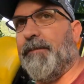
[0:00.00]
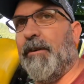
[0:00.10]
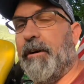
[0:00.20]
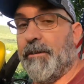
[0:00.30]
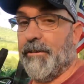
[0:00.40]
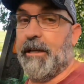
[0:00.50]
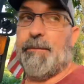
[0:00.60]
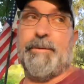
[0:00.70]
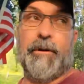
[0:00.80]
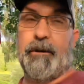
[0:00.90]
forks, and I
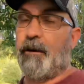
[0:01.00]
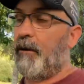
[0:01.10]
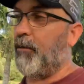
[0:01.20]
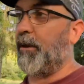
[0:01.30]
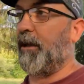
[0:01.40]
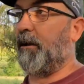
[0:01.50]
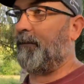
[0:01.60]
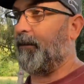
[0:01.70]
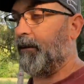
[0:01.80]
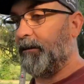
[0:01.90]
put it all the way
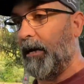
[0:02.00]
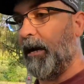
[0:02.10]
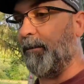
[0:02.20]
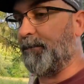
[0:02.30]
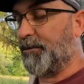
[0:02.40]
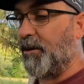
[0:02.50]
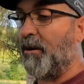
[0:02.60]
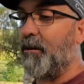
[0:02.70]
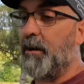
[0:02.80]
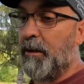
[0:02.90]
up to the top.
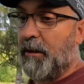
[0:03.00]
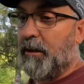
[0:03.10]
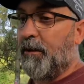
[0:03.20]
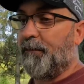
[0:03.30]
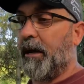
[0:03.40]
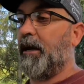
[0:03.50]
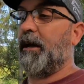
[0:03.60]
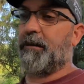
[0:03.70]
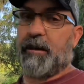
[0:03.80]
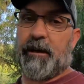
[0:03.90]
So my
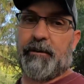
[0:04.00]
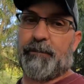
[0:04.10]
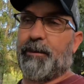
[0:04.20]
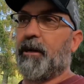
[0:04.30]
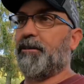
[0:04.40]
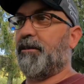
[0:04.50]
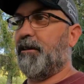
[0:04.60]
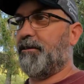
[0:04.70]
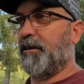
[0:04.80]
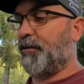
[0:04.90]
hydraulic pressure
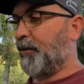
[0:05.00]
is at